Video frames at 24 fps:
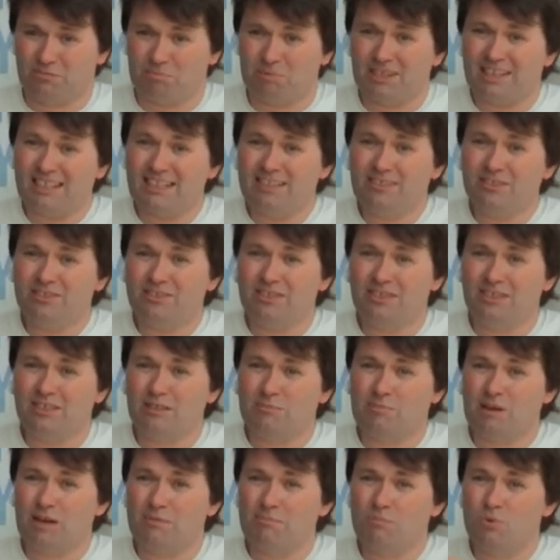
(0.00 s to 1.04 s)
But then you think
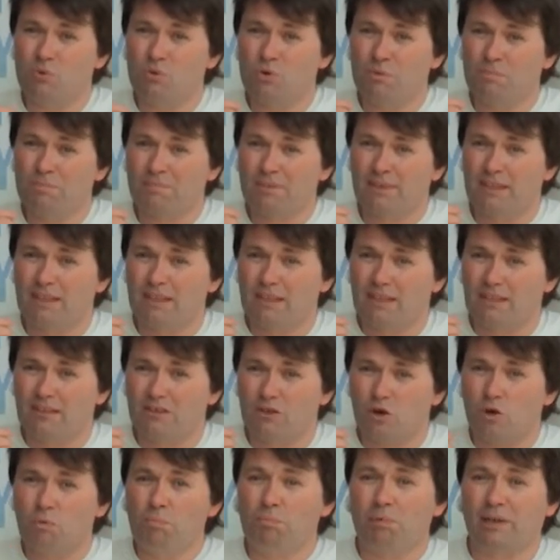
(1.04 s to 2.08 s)
about more
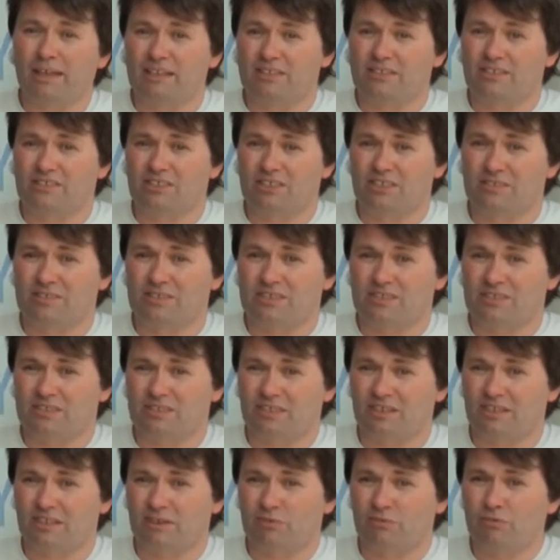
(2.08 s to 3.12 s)
complex services,
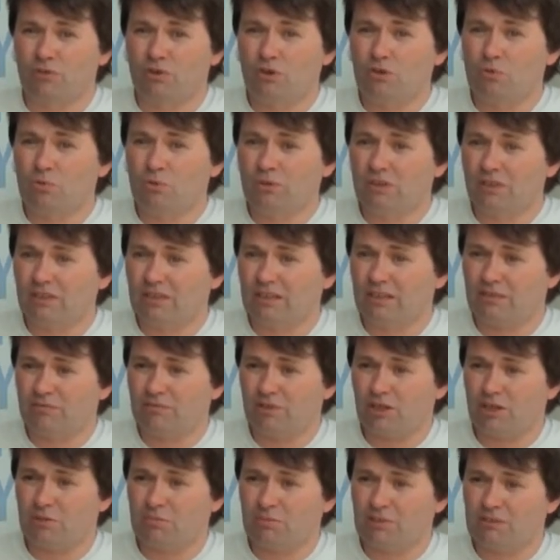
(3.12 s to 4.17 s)
like the role that the
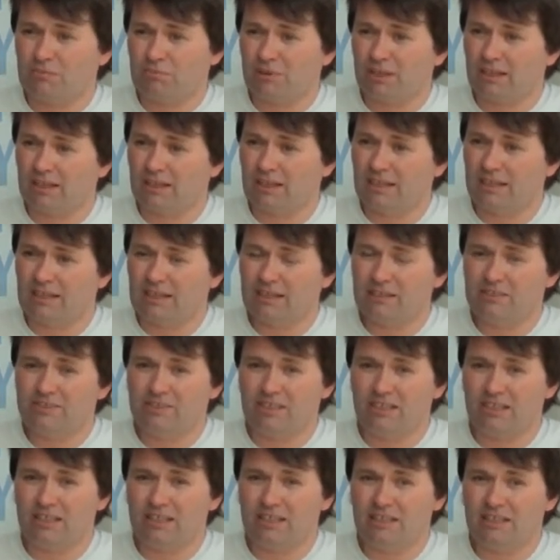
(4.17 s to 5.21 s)
environment
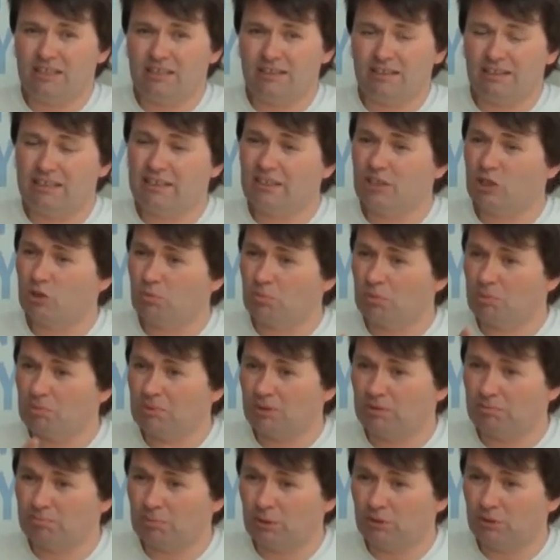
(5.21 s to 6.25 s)
plays in cleaning
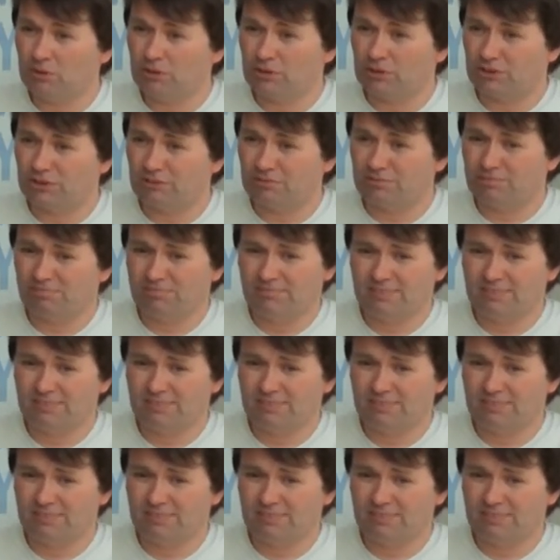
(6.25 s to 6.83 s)
up pollution,